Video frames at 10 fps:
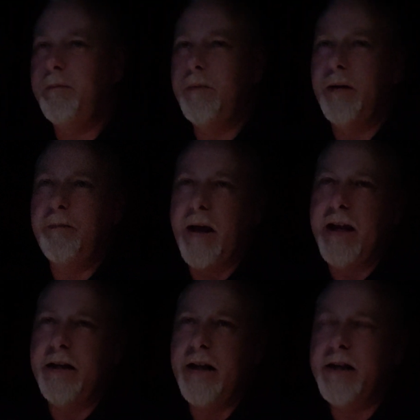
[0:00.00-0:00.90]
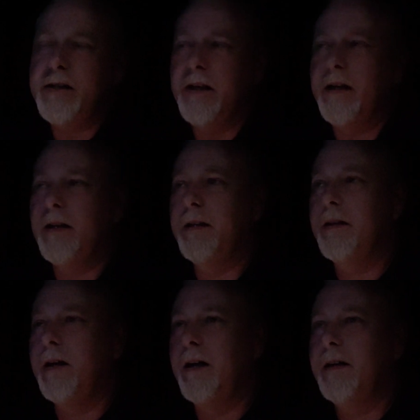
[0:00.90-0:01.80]
It paid decent,
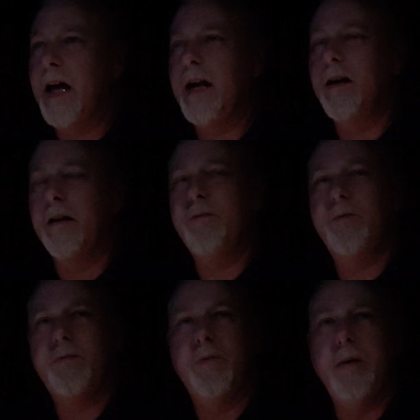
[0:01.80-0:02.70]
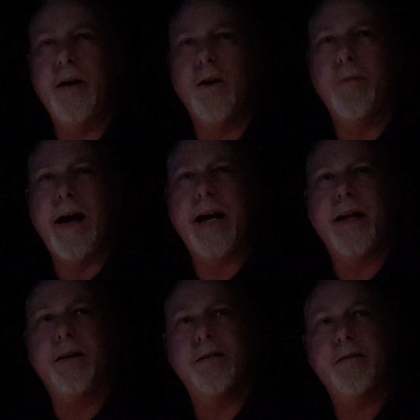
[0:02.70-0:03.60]
not enough for me to go back
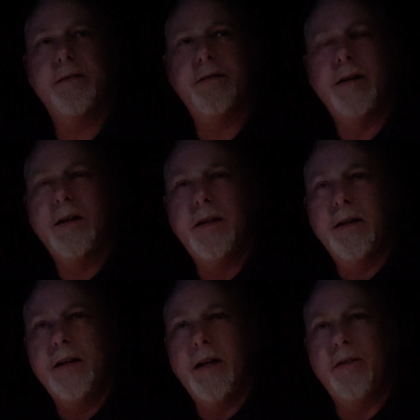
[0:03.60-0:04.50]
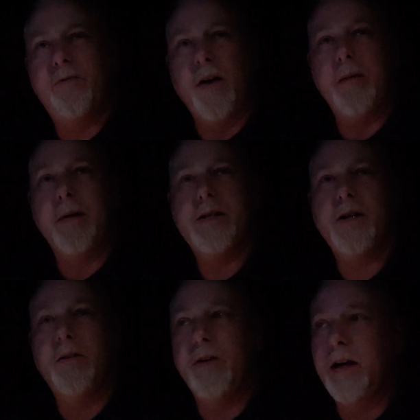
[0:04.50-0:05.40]
and fight
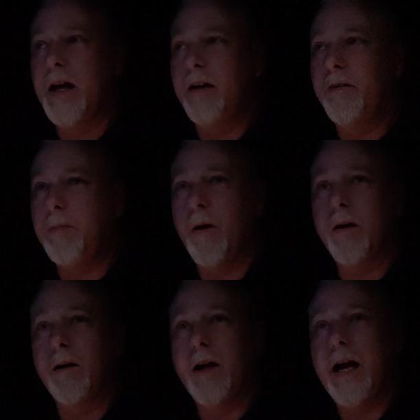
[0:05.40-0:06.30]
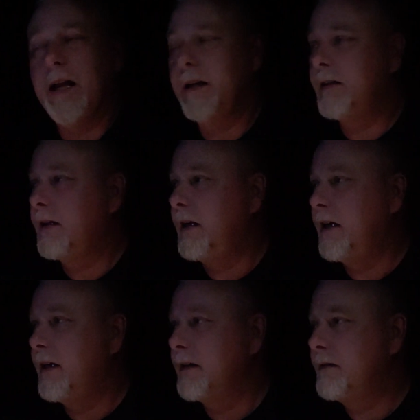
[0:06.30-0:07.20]
myself in and out of a parking lot
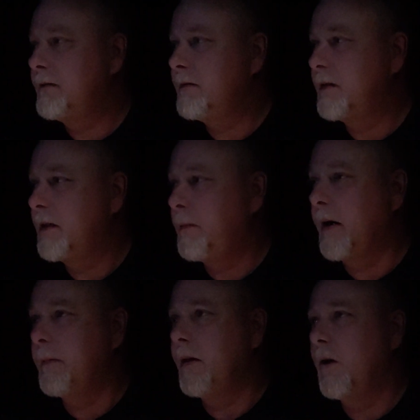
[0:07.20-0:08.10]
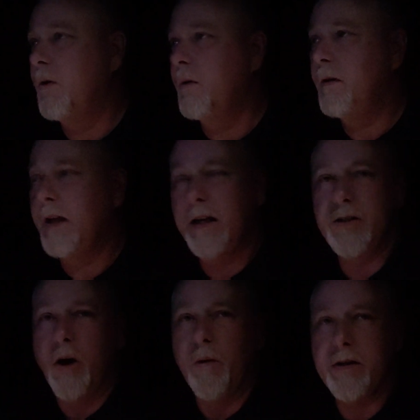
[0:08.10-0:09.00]
to pick up a load. And
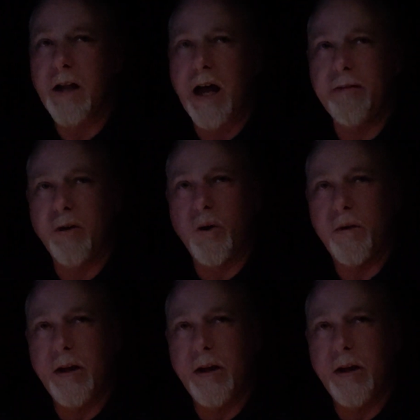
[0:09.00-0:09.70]
it's always live load.